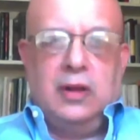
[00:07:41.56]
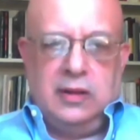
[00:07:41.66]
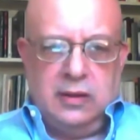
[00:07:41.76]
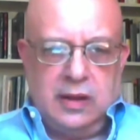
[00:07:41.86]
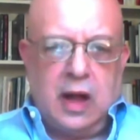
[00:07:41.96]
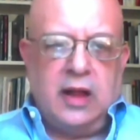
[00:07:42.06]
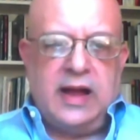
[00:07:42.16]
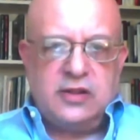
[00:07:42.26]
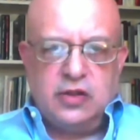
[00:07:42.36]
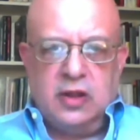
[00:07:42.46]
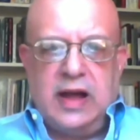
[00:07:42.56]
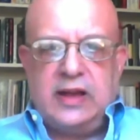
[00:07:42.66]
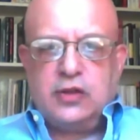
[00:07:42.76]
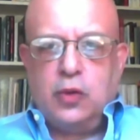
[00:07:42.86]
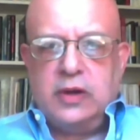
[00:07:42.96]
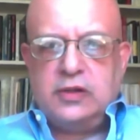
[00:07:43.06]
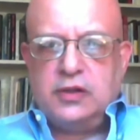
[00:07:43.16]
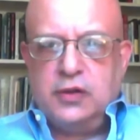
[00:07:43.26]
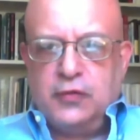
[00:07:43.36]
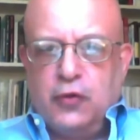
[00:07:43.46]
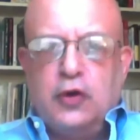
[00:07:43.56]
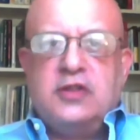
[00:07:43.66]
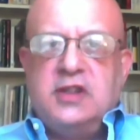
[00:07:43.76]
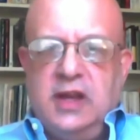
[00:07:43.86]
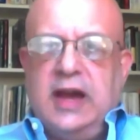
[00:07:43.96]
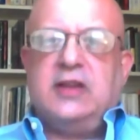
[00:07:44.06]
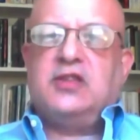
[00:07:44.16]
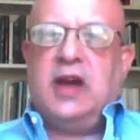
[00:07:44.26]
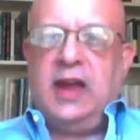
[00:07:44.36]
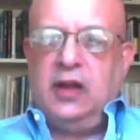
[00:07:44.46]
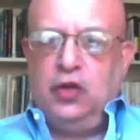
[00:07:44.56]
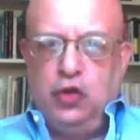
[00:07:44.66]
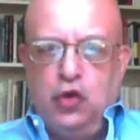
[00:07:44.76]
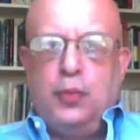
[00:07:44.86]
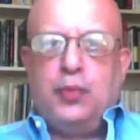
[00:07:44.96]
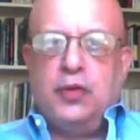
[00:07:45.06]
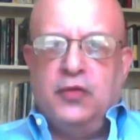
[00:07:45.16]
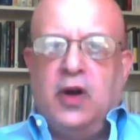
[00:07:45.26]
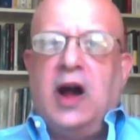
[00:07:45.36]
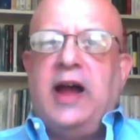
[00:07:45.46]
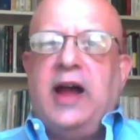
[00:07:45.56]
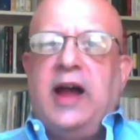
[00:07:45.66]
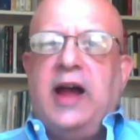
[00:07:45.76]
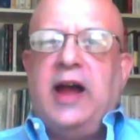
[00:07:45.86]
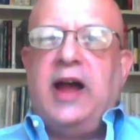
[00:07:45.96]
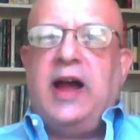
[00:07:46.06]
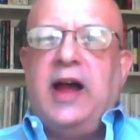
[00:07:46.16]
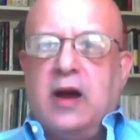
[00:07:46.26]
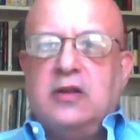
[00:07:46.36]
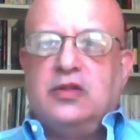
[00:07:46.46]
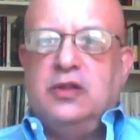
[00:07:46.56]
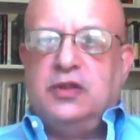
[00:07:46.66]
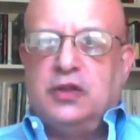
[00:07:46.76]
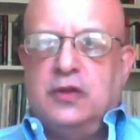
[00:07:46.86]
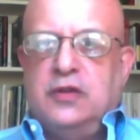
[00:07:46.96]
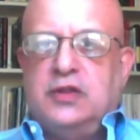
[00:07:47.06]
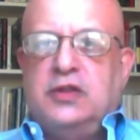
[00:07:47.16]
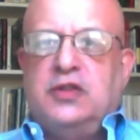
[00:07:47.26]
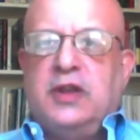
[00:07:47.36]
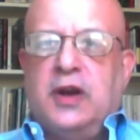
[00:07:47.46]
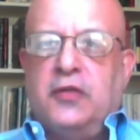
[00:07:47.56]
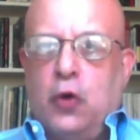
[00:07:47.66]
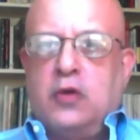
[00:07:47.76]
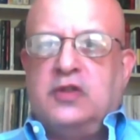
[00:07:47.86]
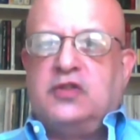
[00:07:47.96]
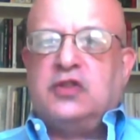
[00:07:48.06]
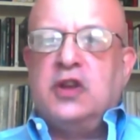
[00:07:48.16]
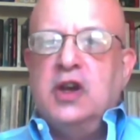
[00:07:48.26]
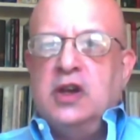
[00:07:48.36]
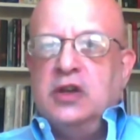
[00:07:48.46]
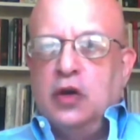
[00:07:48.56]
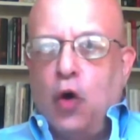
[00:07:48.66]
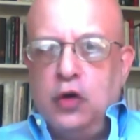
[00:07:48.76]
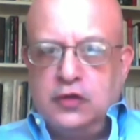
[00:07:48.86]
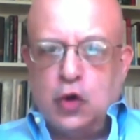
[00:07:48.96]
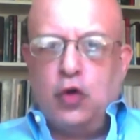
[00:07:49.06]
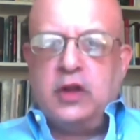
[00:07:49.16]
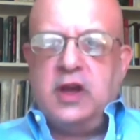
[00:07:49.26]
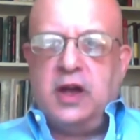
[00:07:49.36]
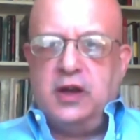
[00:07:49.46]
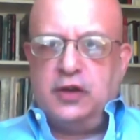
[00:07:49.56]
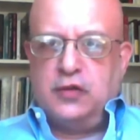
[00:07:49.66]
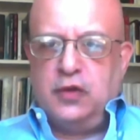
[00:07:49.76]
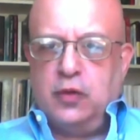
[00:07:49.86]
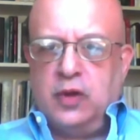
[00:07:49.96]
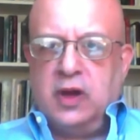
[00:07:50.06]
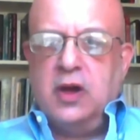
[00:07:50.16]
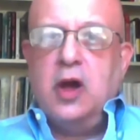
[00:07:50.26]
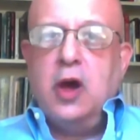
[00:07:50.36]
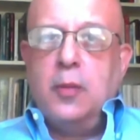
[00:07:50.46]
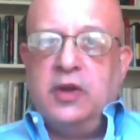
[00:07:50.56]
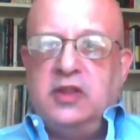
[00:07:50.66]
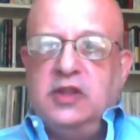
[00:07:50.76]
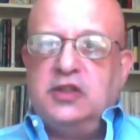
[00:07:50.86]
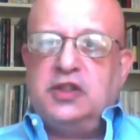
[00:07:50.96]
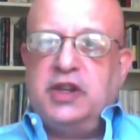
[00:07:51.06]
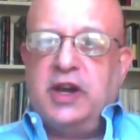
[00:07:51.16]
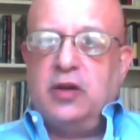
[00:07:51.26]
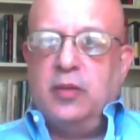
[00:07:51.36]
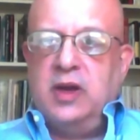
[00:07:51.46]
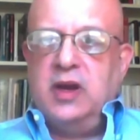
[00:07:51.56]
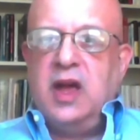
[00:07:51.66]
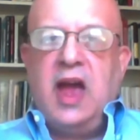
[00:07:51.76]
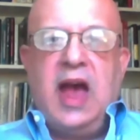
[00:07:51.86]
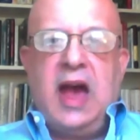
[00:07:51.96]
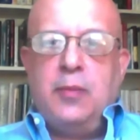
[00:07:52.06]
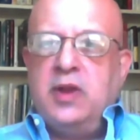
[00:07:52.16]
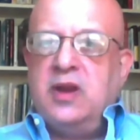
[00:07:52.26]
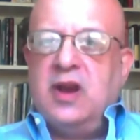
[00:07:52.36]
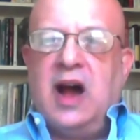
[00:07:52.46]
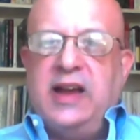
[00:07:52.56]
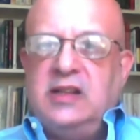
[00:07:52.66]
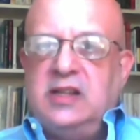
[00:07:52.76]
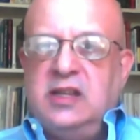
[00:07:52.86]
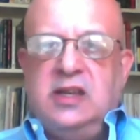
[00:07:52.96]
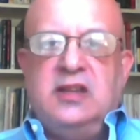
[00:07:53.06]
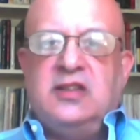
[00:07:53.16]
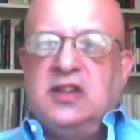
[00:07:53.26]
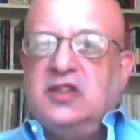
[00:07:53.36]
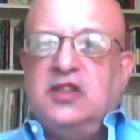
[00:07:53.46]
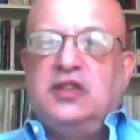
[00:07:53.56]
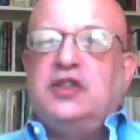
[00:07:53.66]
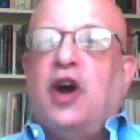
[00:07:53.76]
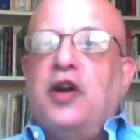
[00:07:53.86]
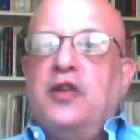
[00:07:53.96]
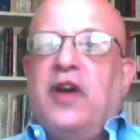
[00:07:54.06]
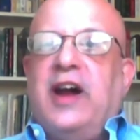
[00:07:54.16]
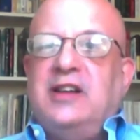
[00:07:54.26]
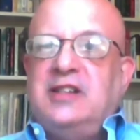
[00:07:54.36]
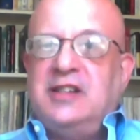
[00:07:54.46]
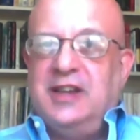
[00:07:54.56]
I'll answer the last question first. Yes, I do provide career counseling services that are focused solely on interviewing. But this gentleman had been in IT since the start of IT.